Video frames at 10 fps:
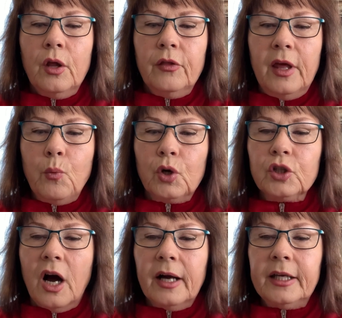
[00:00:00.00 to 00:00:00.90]
they were
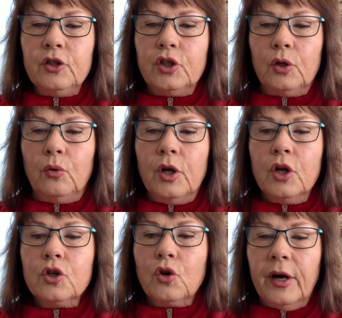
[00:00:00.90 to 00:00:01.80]
talking to,
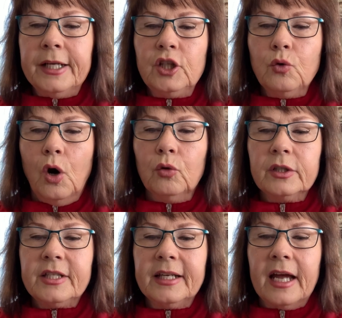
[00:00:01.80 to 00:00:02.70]
trying to hold
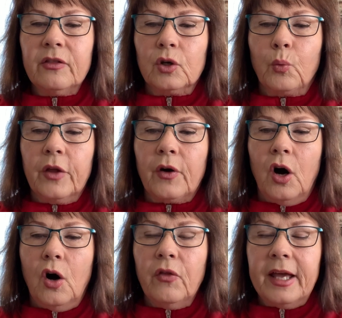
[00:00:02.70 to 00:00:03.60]
it together with
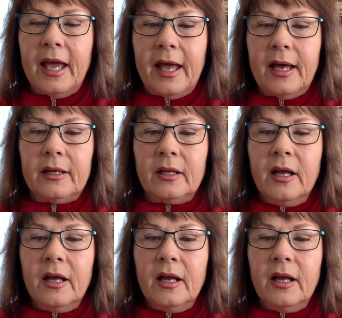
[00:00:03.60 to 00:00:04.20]
all they had.